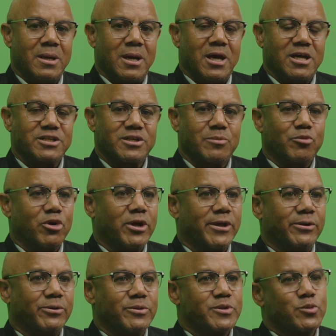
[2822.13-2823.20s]
as a boy, I
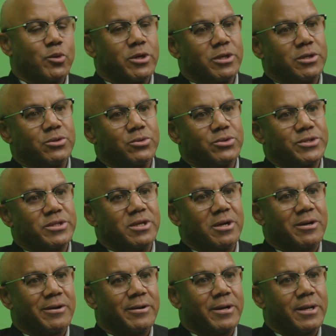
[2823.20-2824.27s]
always wanted to see a
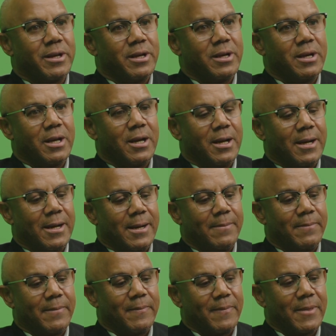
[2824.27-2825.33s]
hurricane.
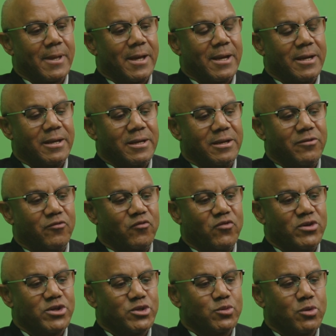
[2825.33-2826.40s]
And the
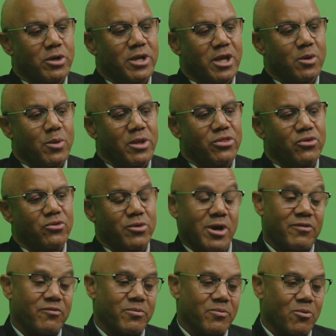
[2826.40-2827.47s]
first one I went through,
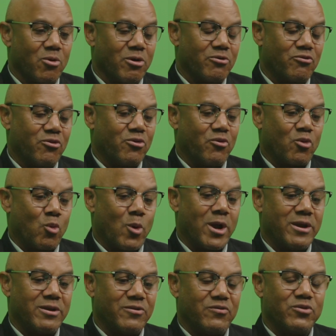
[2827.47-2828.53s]
I've gone through
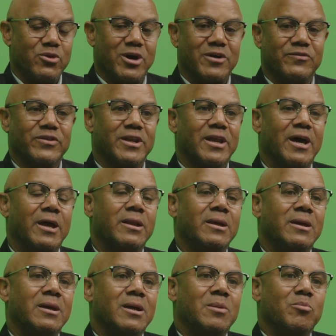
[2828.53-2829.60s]
quite a few after that,
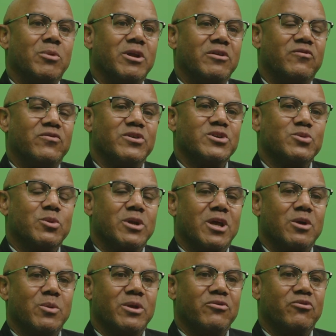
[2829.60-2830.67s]
but the first one
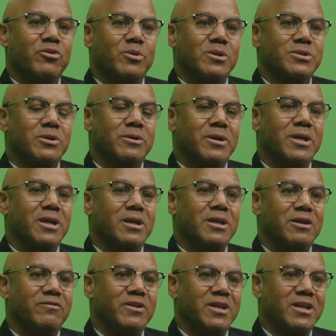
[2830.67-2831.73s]
I went through was Hurricane
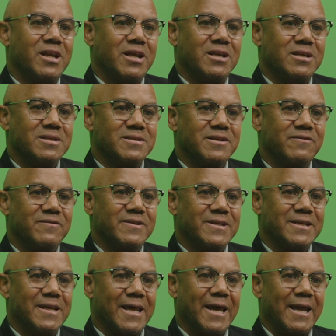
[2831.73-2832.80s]
David in
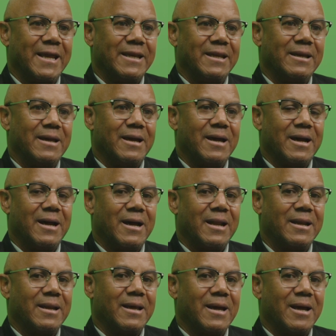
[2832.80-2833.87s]
1979.
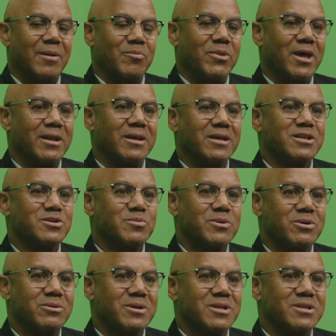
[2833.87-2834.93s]
And that
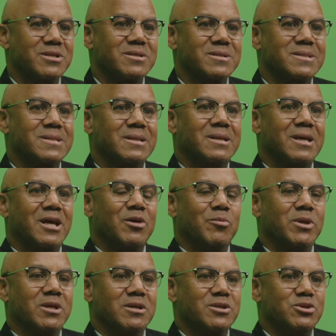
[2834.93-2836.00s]
experience,
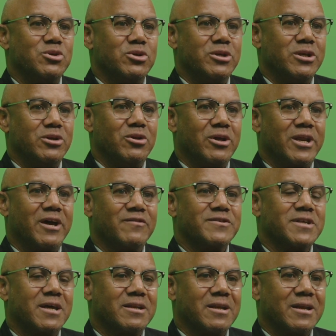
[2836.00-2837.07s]
because you did not have
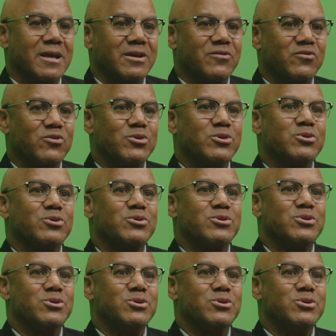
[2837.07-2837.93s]
satellite photos, you